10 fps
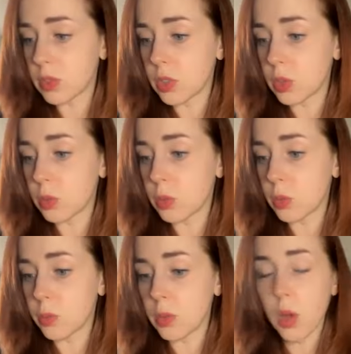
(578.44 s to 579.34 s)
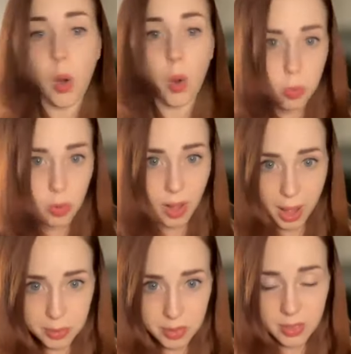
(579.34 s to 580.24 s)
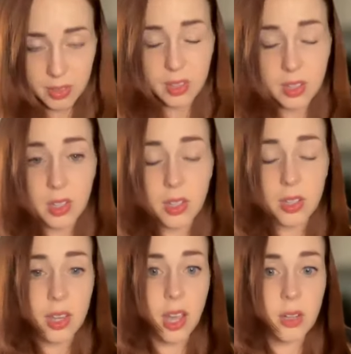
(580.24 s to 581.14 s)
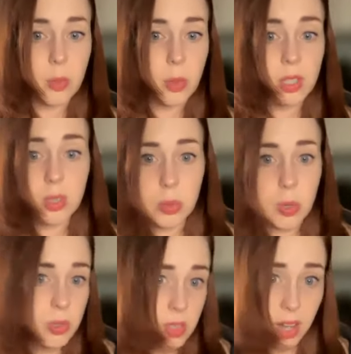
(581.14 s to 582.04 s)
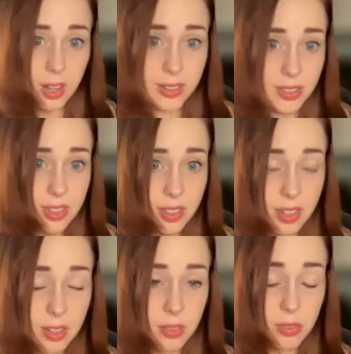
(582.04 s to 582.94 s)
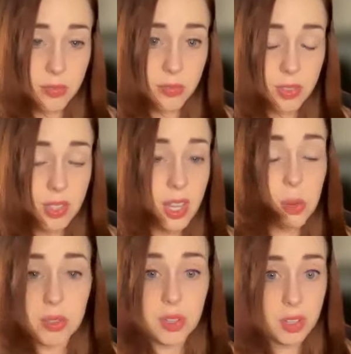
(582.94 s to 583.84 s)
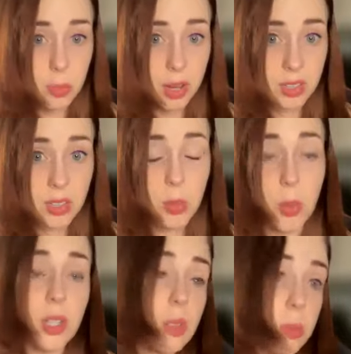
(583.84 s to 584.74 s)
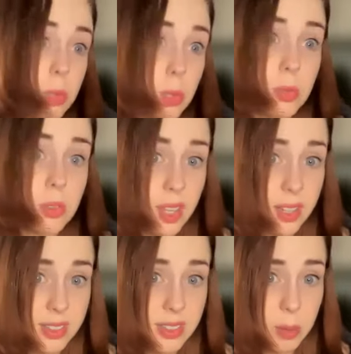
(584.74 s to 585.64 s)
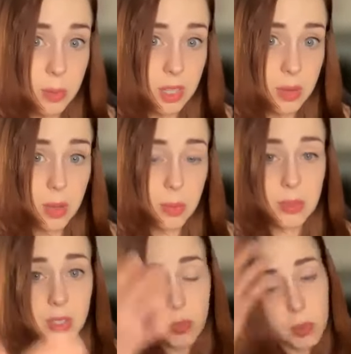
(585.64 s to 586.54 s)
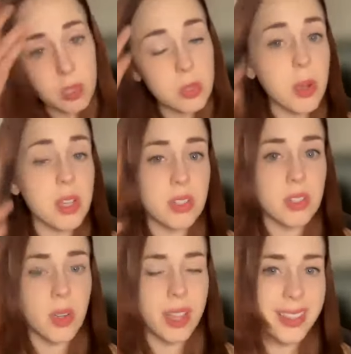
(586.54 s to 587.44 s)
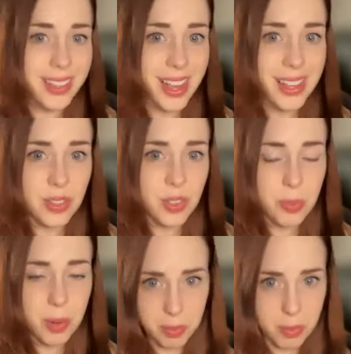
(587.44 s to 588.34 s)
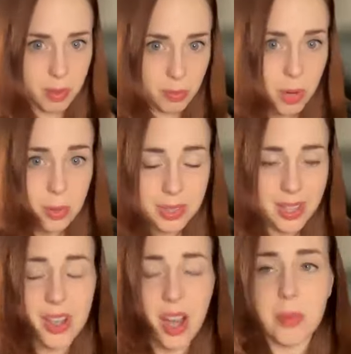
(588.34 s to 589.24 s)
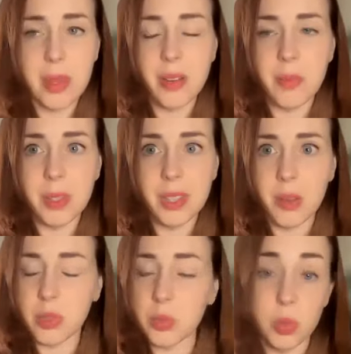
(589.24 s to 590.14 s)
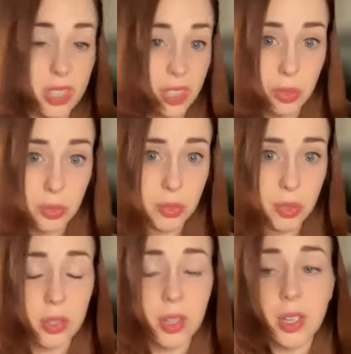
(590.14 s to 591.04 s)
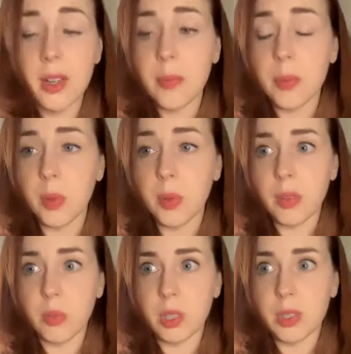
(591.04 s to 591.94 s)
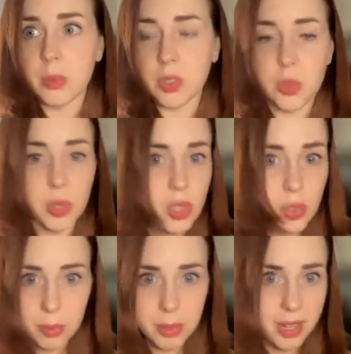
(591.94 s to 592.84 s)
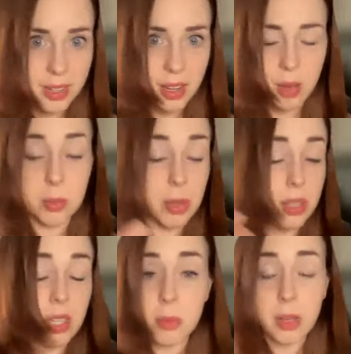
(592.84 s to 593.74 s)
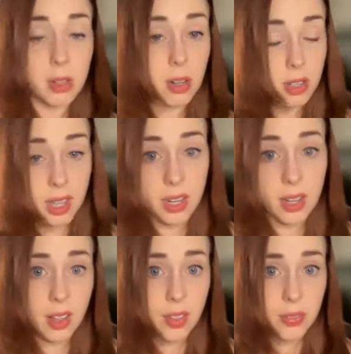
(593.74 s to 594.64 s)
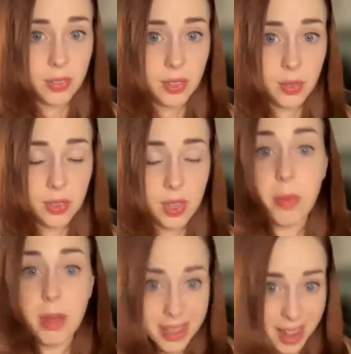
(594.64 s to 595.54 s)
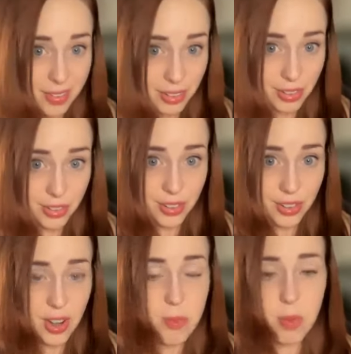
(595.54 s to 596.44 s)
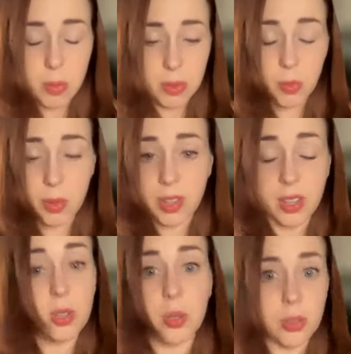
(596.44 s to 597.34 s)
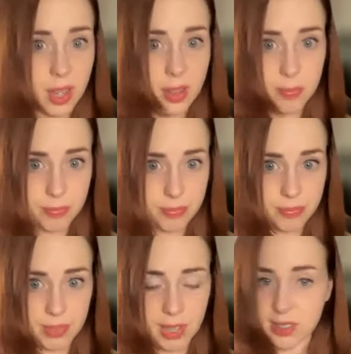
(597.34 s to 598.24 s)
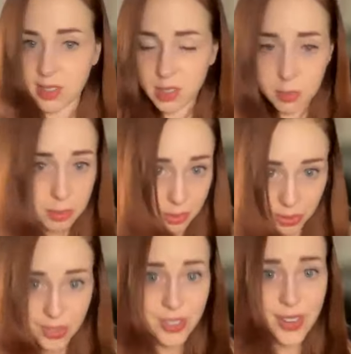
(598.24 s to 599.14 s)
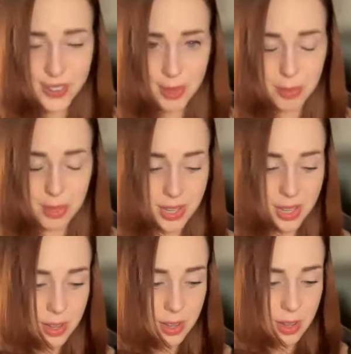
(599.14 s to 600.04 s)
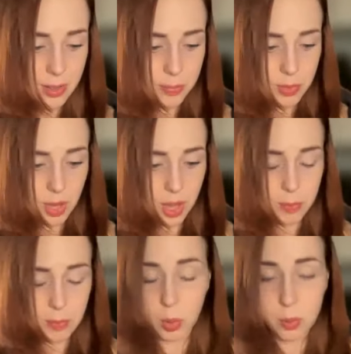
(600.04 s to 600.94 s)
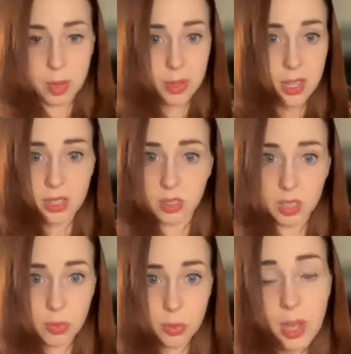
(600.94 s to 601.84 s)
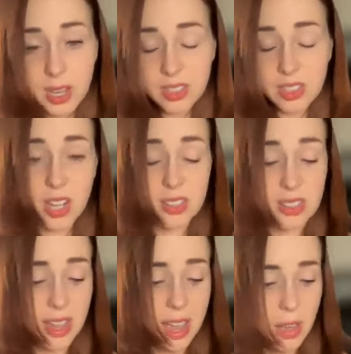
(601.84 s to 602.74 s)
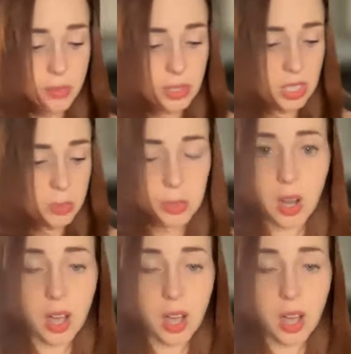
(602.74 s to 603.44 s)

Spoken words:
do you hope will happen, and what are the pros and cons of saying what's on your mind. One of the pros that can sometimes come up is if you express, hey, like I know you probably meant well with that comment, but that's really hurtful, or that really was triggering me, and now I'm gonna be thinking about it all night. They might have a moment where they learn that that's not something you should say to somebody. Or maybe it'll give you guys a chance to have a deeper